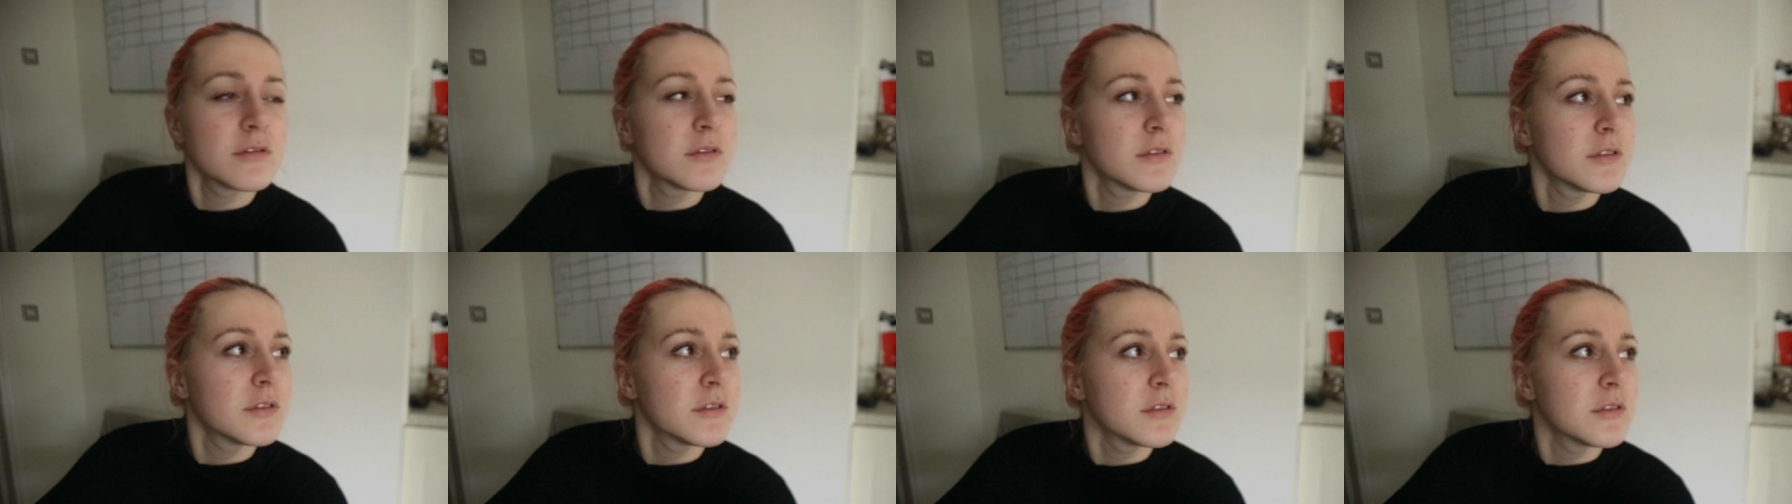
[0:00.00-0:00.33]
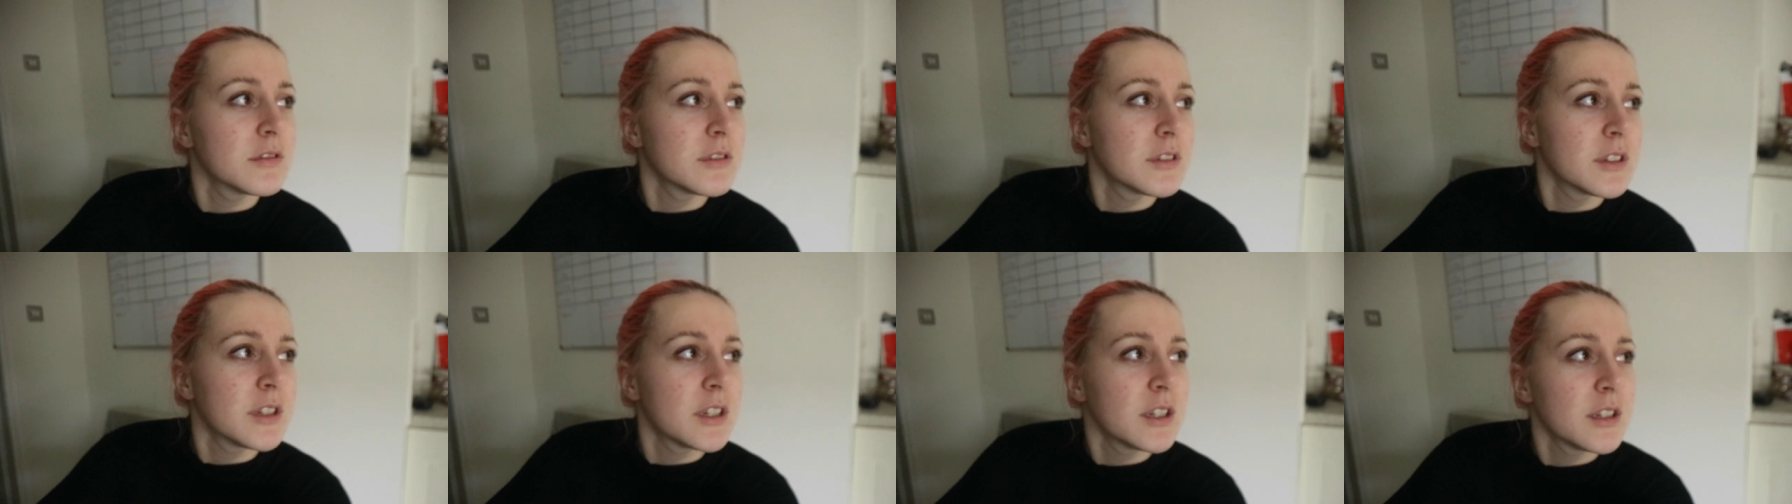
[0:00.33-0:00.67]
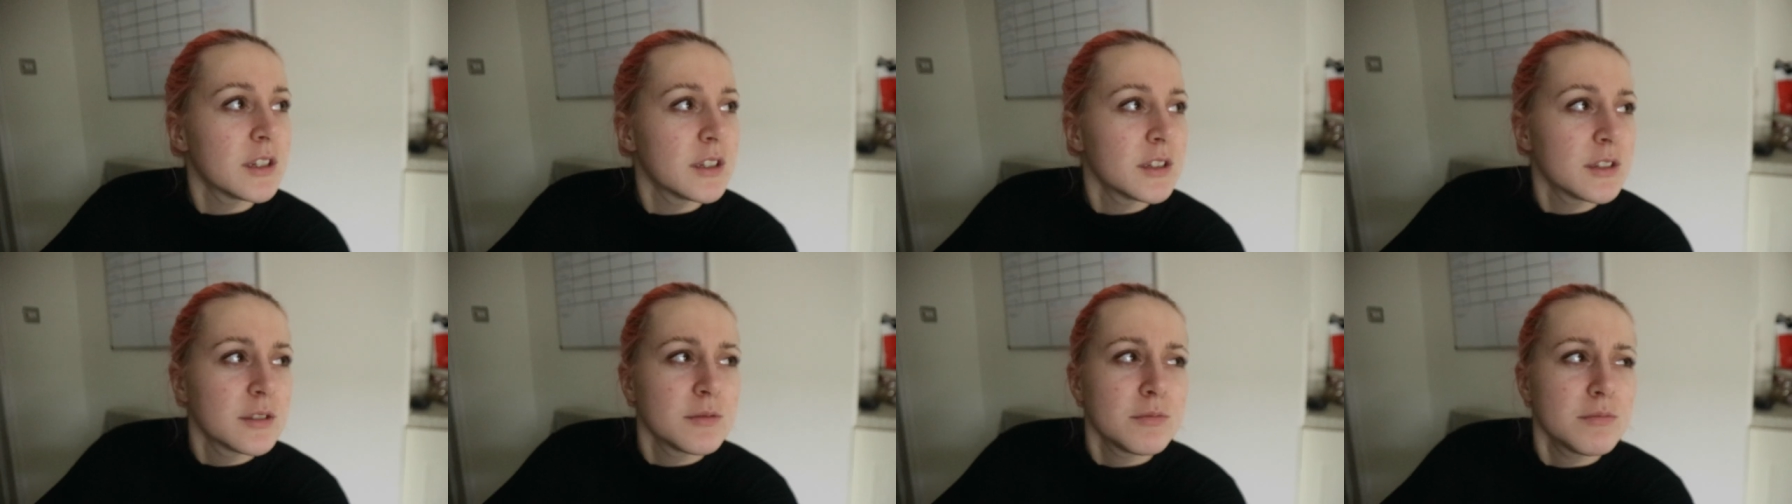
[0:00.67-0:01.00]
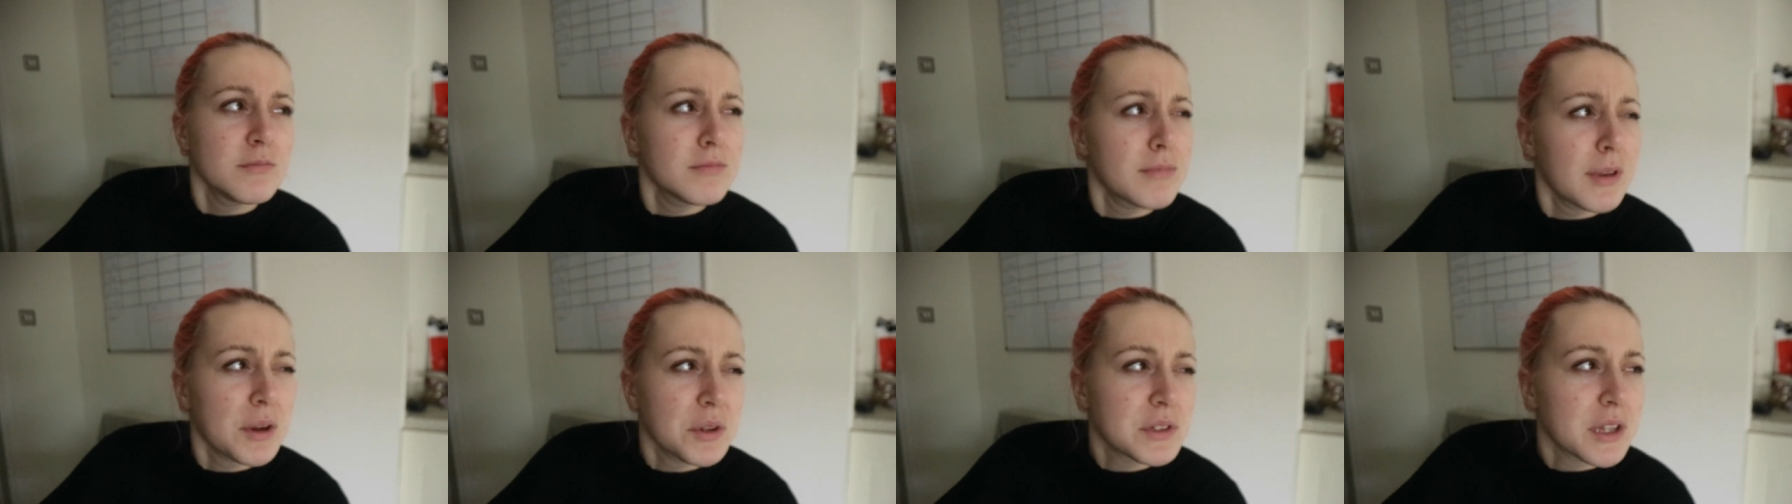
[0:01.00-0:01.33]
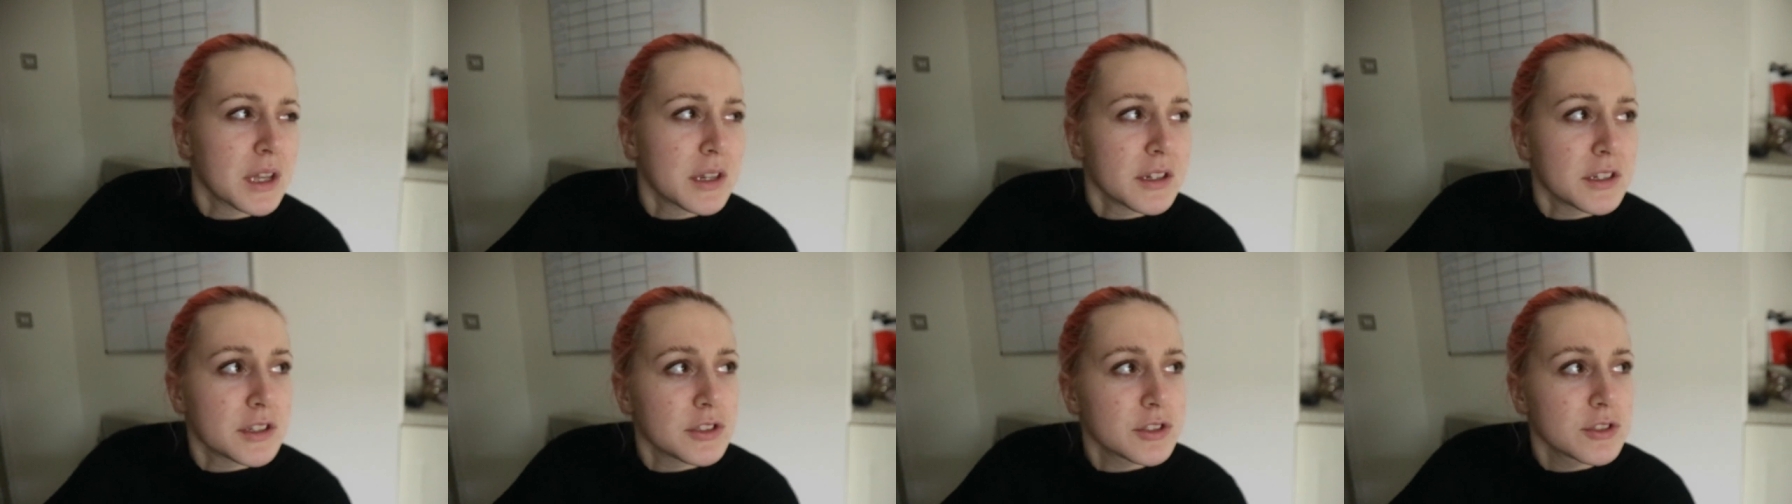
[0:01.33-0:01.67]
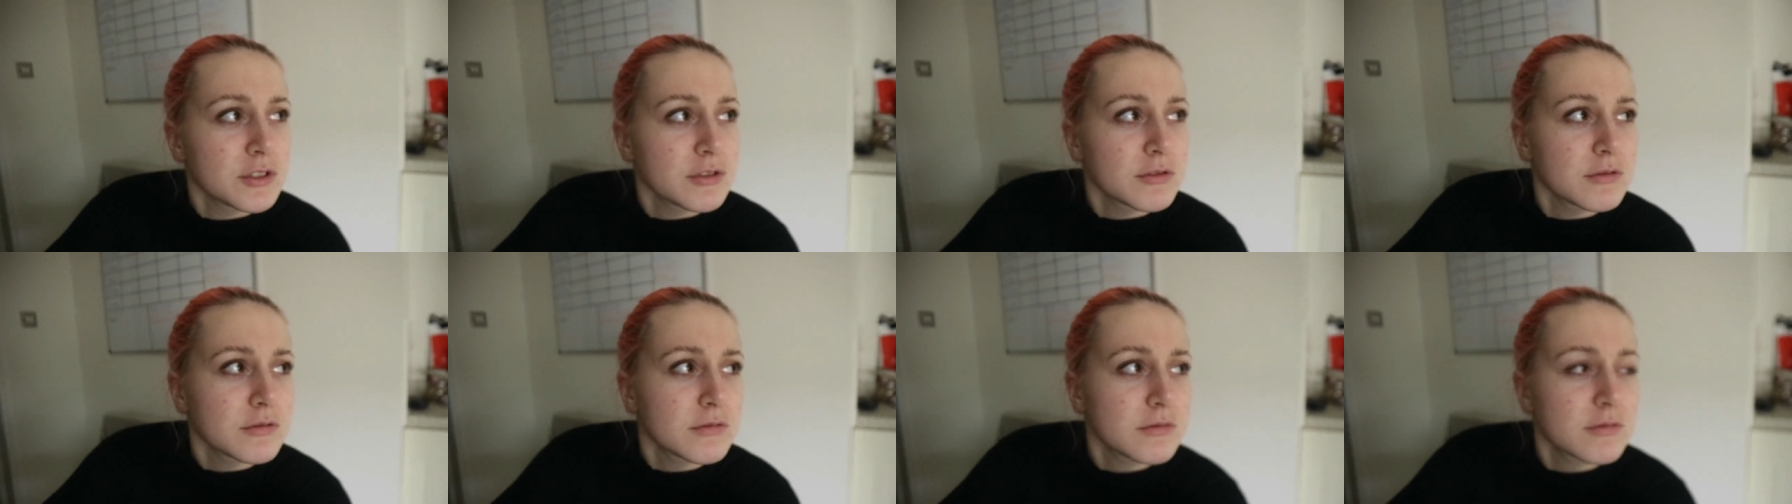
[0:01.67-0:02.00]
Okay. About
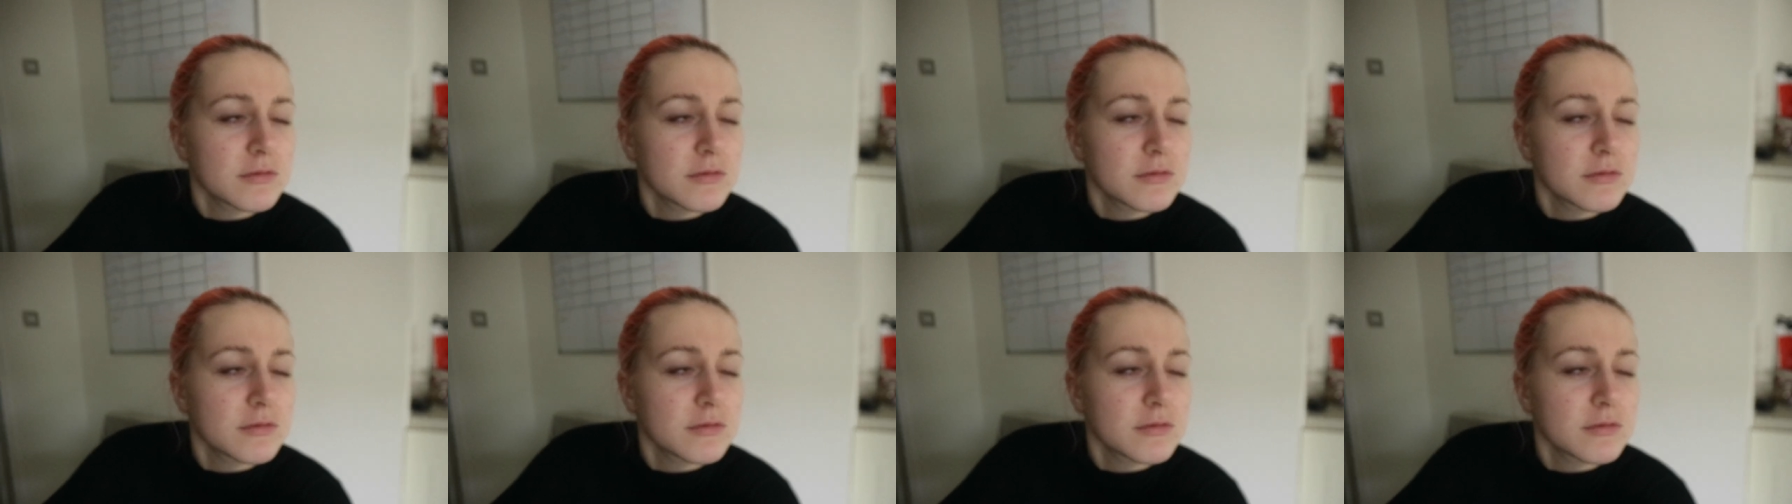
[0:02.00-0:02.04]
10ish.